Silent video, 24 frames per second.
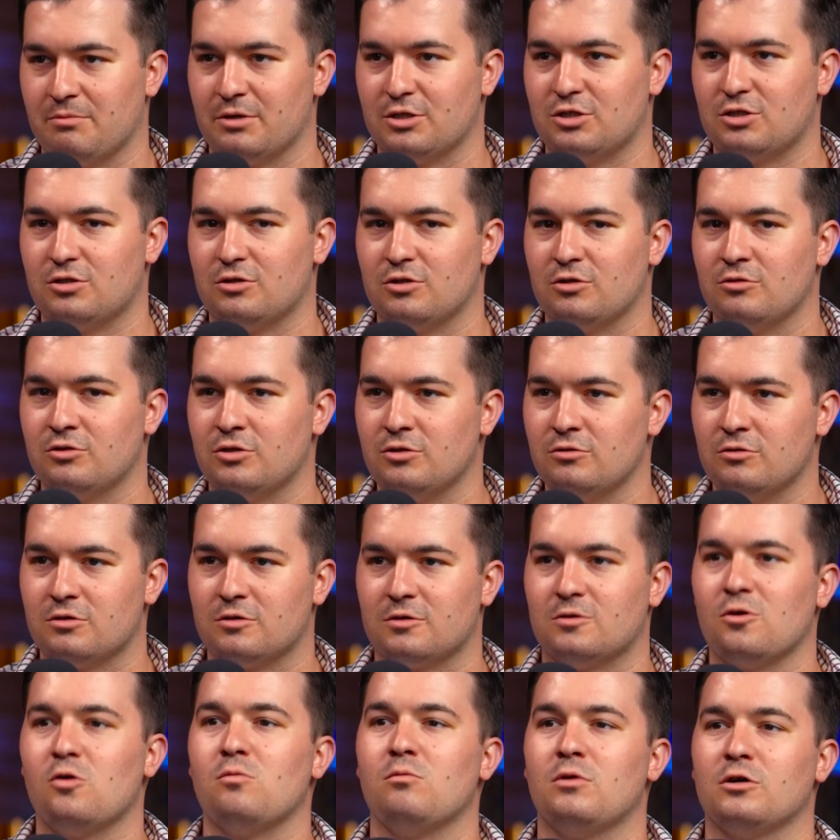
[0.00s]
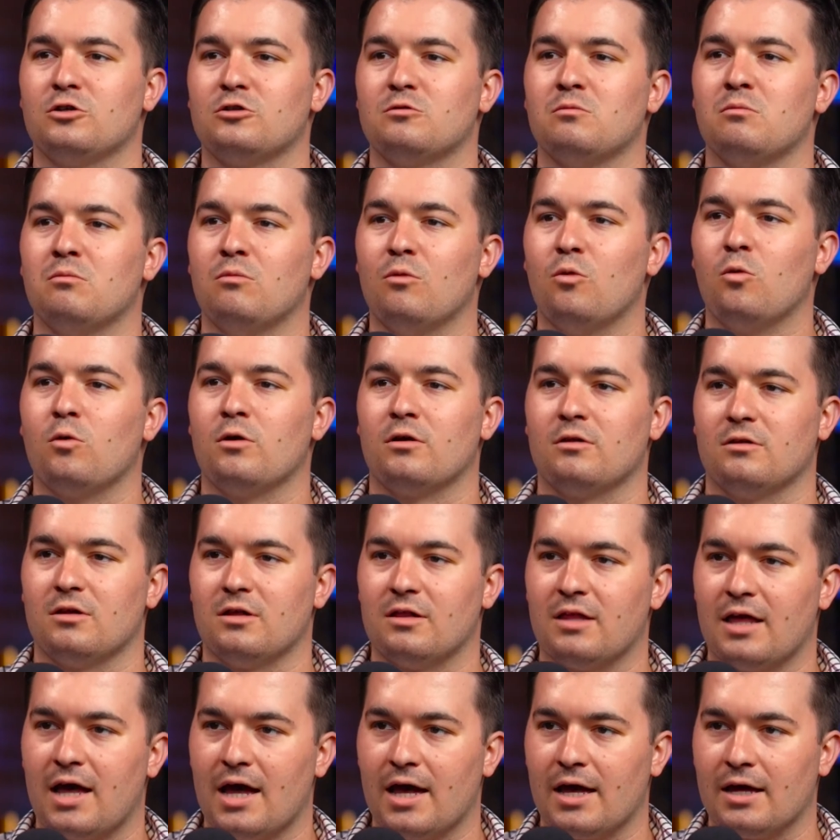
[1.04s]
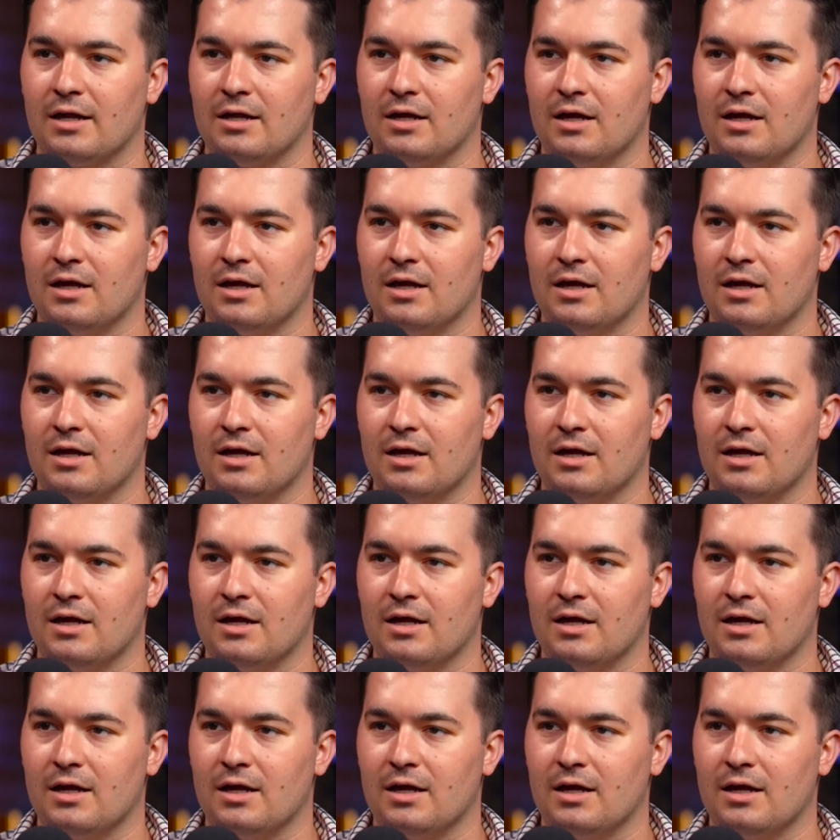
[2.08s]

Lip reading: but you do so much more than that